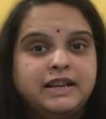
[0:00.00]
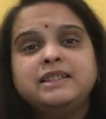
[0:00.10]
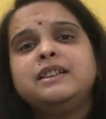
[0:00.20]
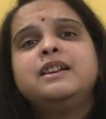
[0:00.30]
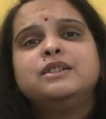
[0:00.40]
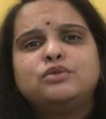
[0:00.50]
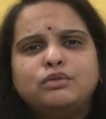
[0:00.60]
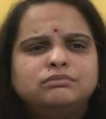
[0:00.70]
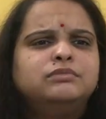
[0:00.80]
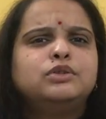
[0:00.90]
Yes,
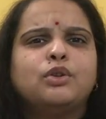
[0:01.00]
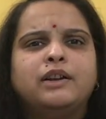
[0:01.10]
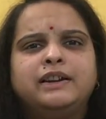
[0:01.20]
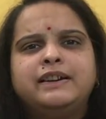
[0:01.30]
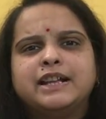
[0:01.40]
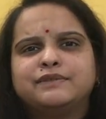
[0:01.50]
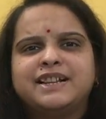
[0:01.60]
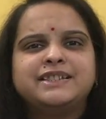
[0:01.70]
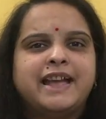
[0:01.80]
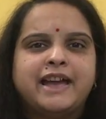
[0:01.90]
so solid as
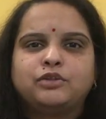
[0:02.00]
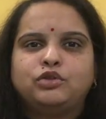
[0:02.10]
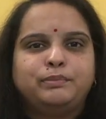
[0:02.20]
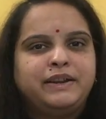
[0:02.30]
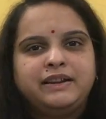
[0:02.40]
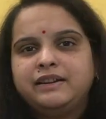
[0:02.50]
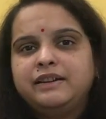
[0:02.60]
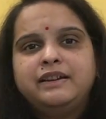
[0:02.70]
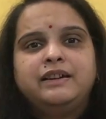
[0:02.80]
well as air could be